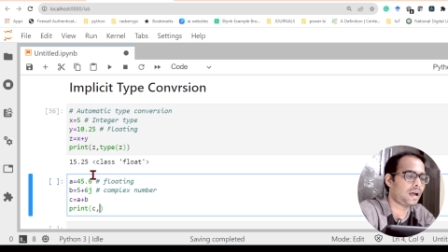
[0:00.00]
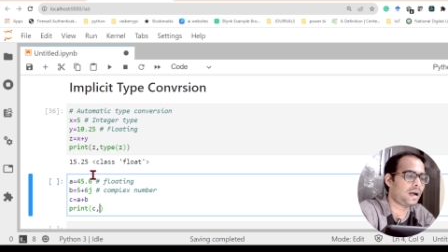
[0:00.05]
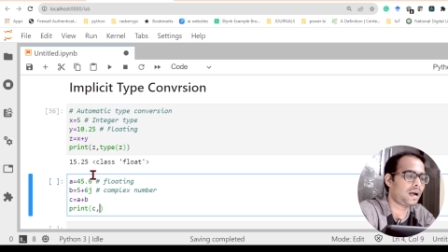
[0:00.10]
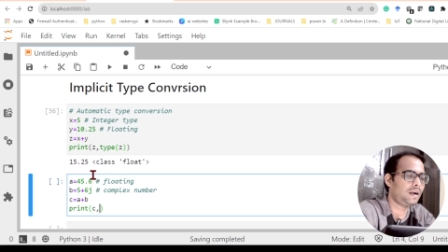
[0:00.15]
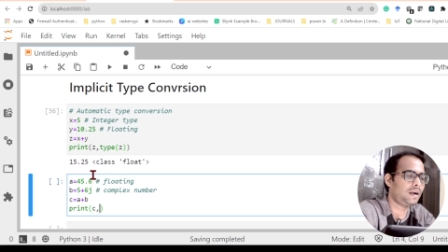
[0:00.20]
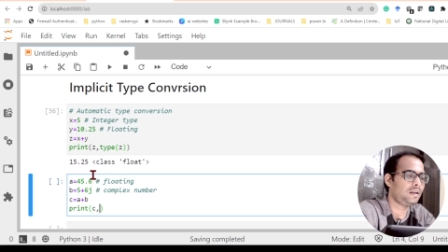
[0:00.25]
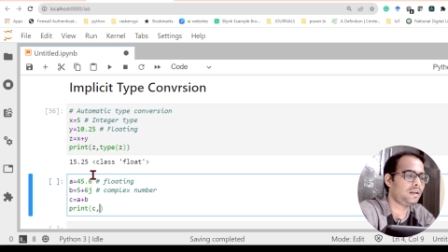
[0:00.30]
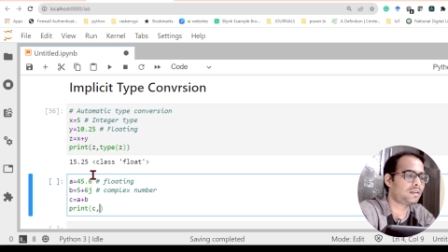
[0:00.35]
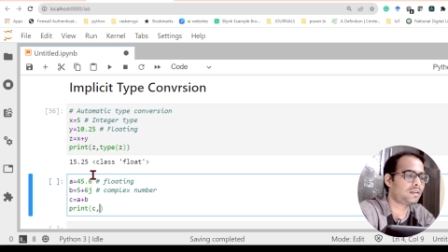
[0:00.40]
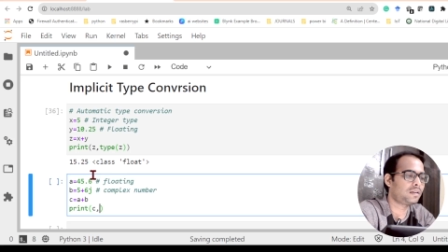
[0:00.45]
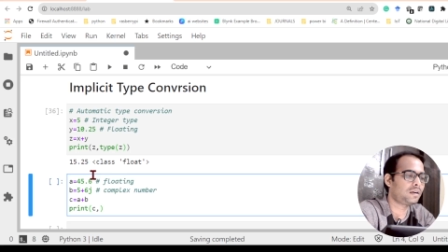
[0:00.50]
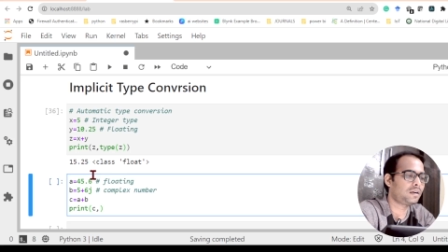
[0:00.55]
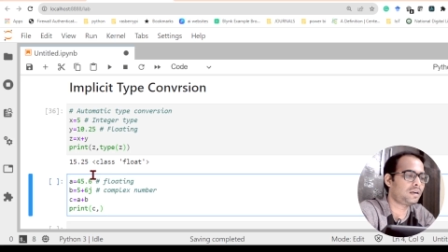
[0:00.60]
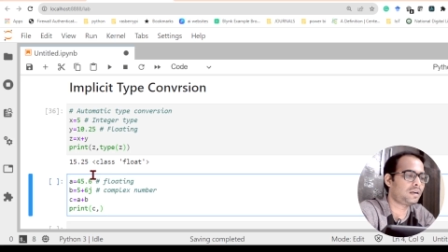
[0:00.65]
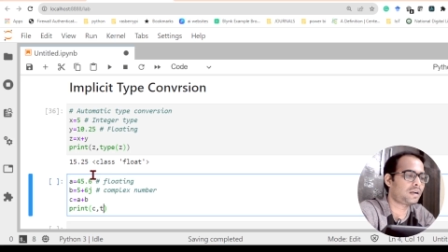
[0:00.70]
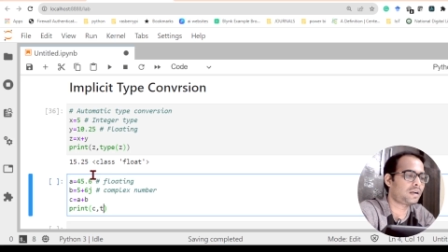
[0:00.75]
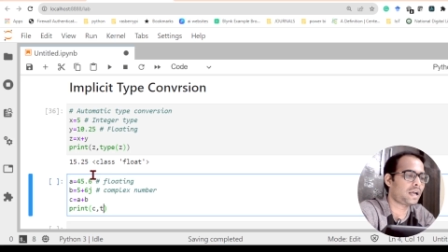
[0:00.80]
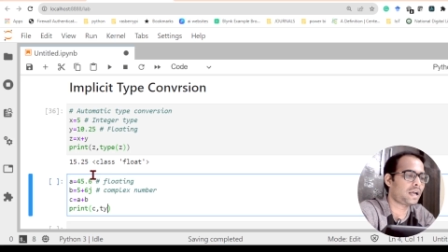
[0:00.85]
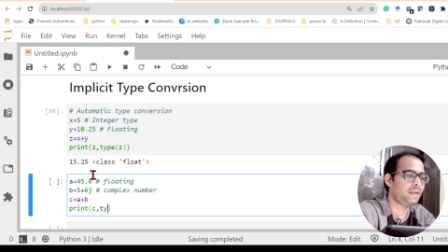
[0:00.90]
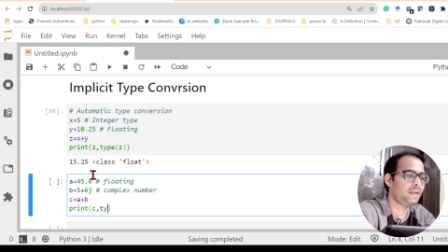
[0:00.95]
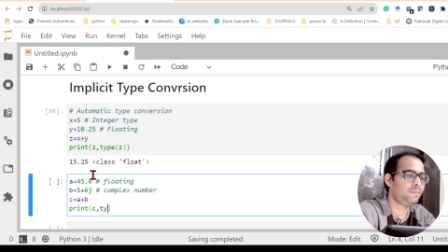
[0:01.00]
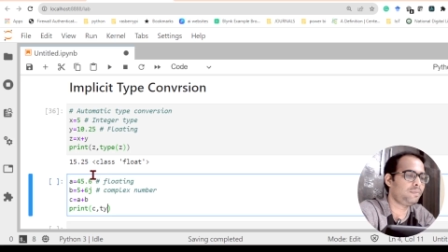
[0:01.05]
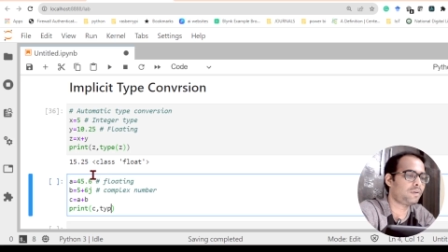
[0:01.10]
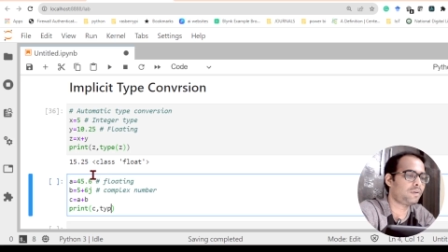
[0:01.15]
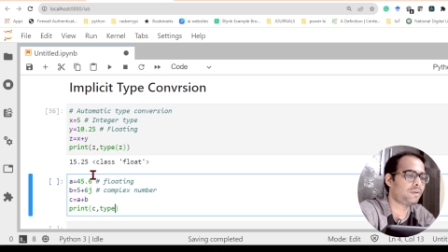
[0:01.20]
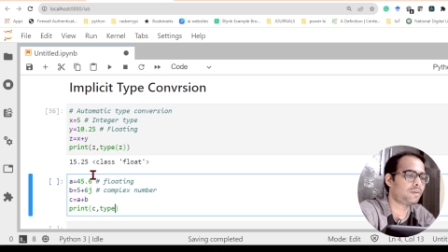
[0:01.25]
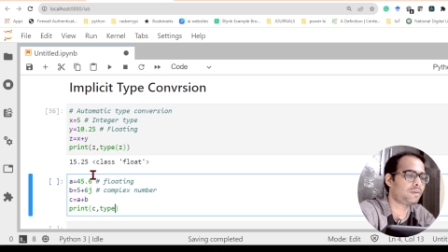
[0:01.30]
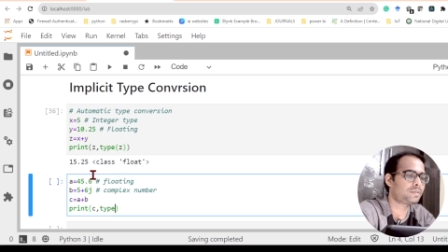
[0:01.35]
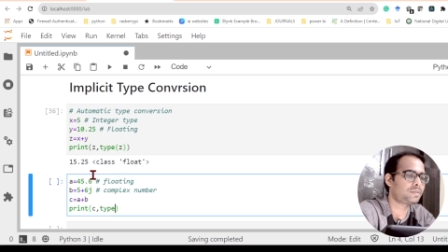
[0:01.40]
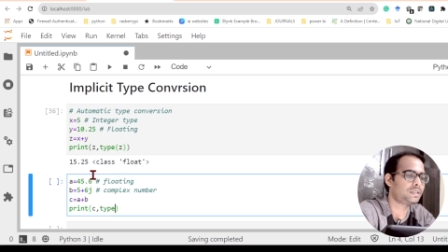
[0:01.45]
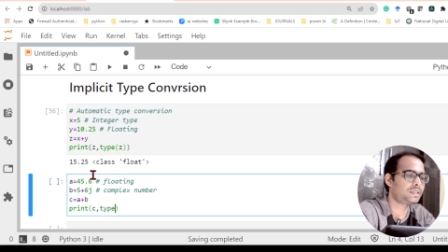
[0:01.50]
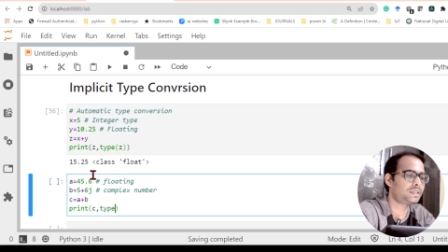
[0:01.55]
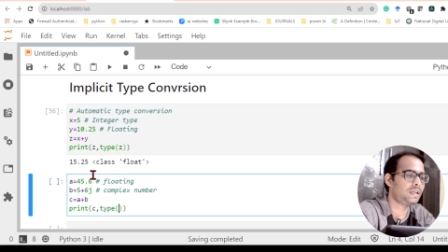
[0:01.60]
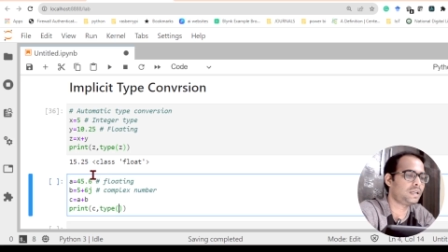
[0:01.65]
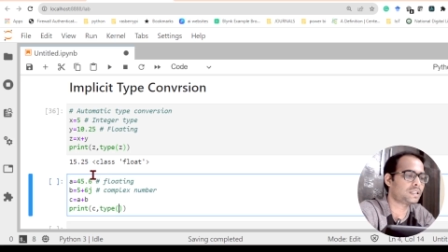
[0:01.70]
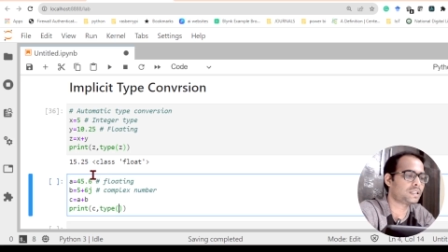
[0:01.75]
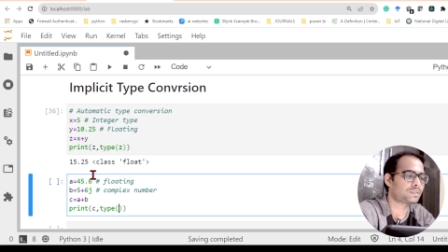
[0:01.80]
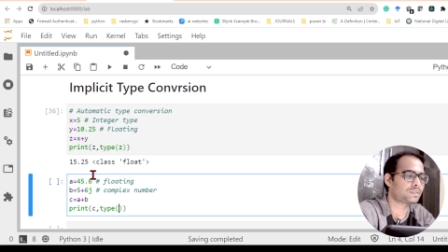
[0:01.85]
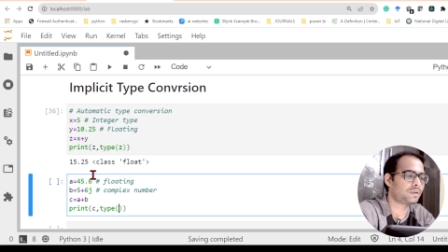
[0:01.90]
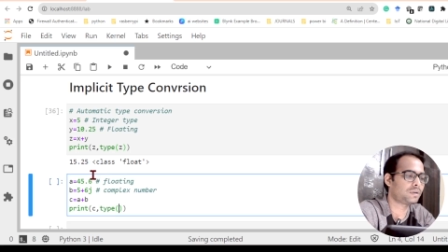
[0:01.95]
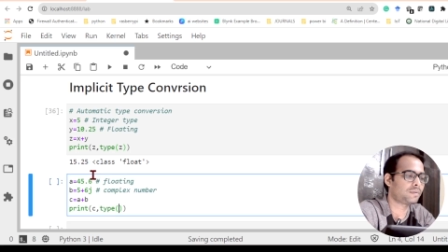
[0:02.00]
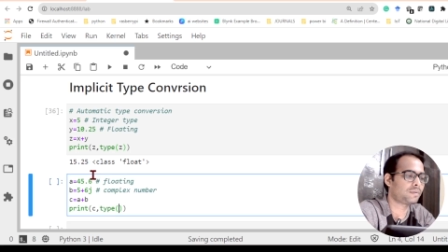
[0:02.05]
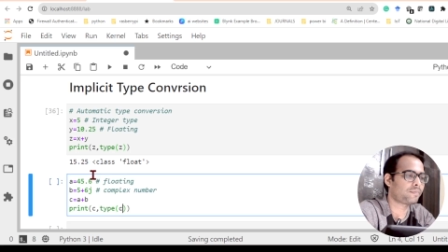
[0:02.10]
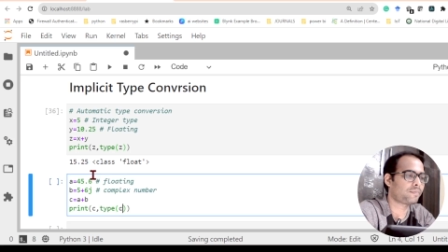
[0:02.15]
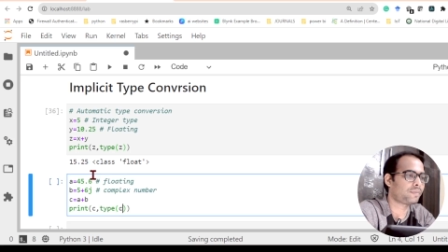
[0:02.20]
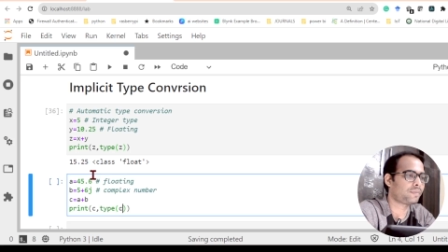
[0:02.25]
and the type of c as well.